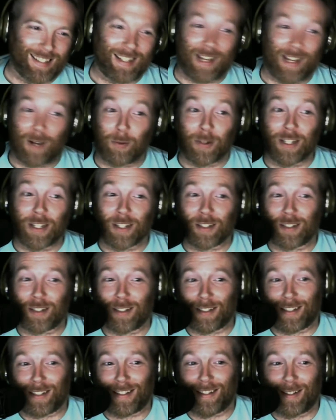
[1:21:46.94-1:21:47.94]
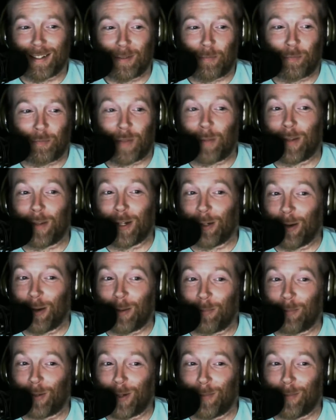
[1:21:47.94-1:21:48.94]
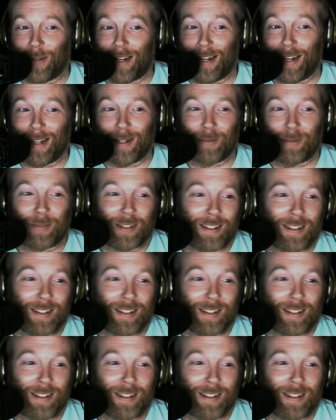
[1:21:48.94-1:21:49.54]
I wish. That'd be a great problem to have.